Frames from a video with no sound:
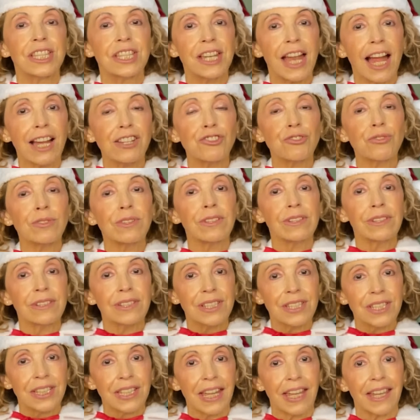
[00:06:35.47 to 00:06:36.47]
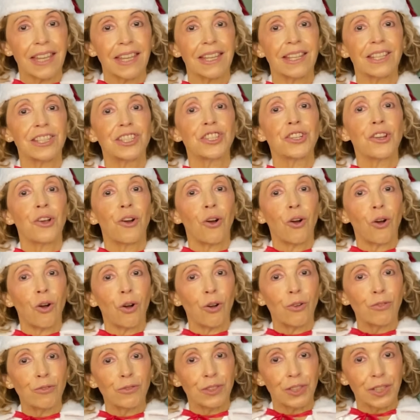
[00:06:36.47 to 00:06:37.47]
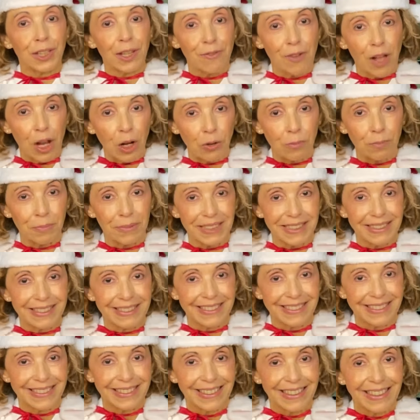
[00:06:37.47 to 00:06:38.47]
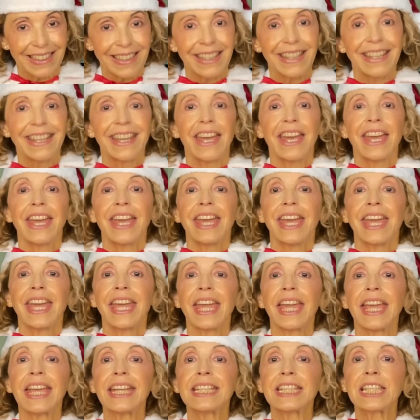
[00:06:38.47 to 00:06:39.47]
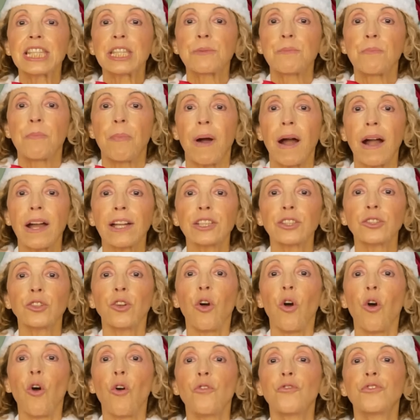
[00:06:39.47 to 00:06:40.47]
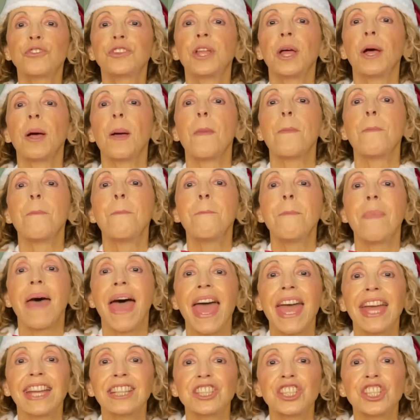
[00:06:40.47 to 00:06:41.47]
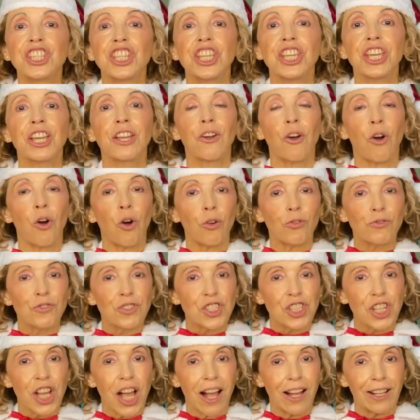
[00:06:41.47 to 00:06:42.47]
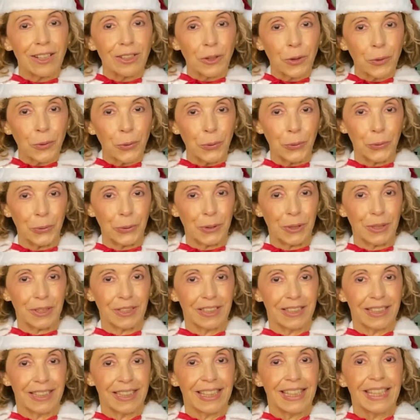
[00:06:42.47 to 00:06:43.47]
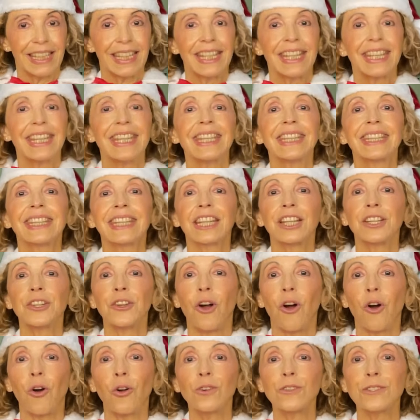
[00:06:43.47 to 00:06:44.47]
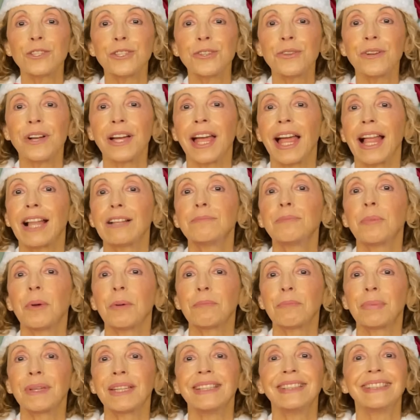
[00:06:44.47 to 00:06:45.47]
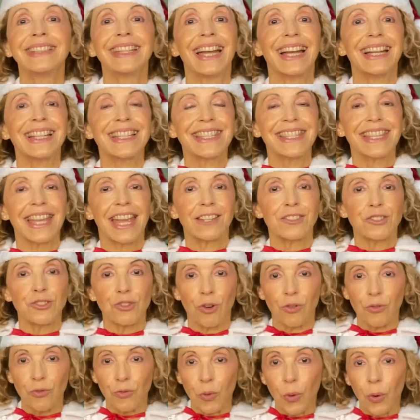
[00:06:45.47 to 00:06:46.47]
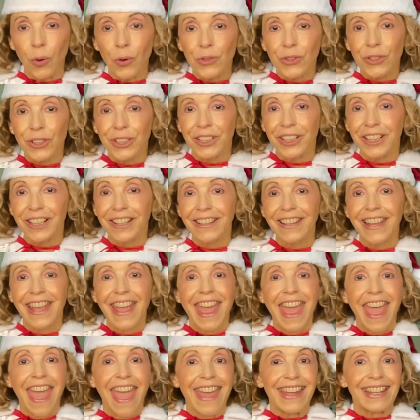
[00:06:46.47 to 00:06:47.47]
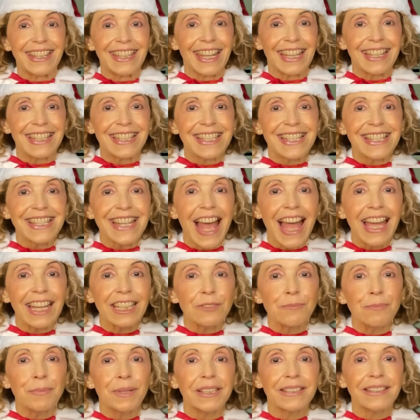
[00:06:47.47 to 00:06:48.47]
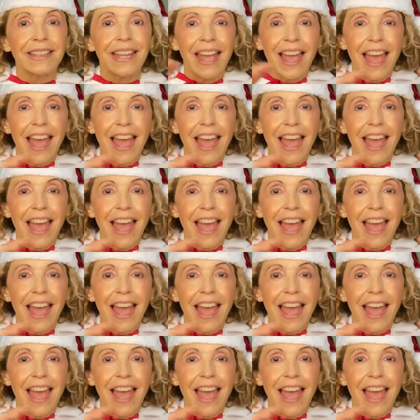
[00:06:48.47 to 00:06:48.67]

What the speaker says: natural stage of development. It's part of the magic of childhood. It can also help build a sense of wonder and excitement